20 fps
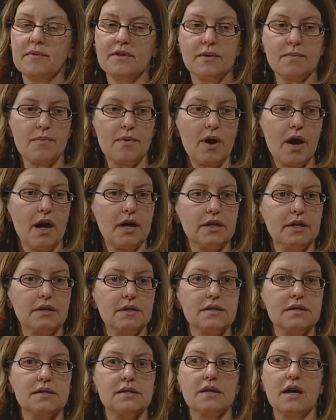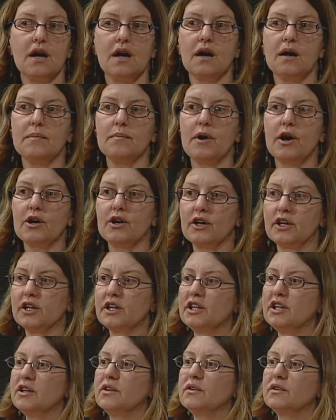of the products are going to
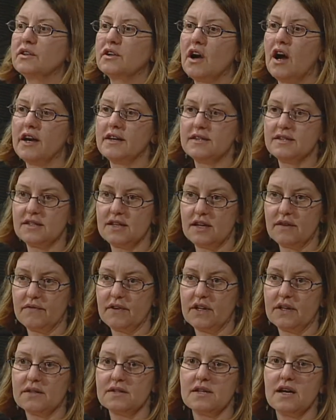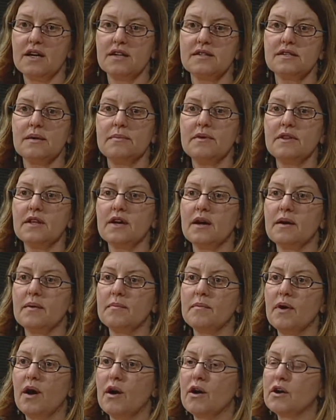yield cost savings. Some of
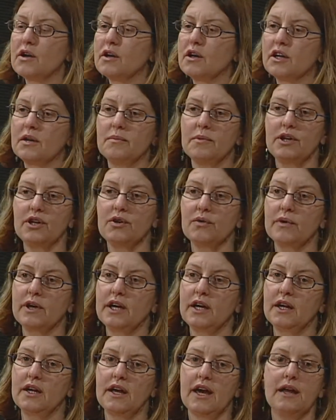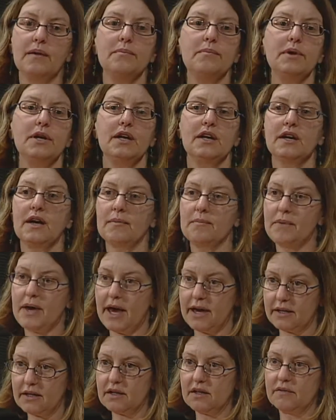them are going to be green and be
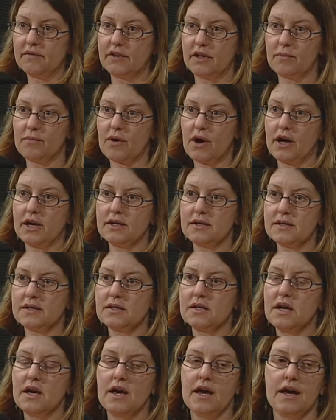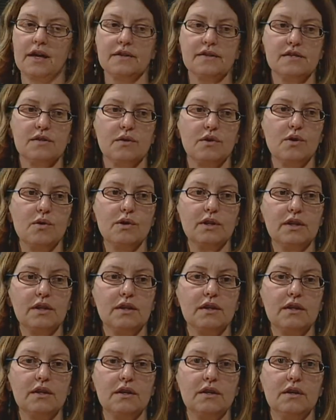competitively priced. And so
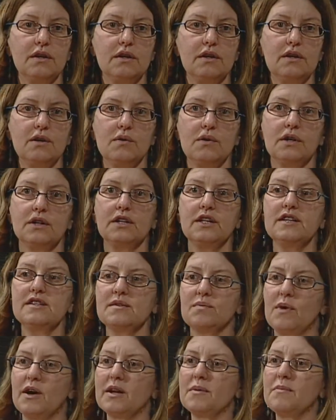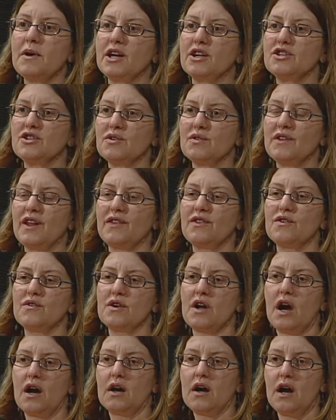you at least want to make sure that they're
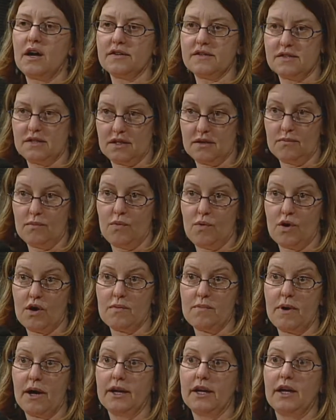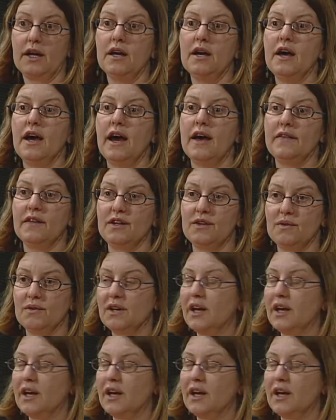not costing more money, and then you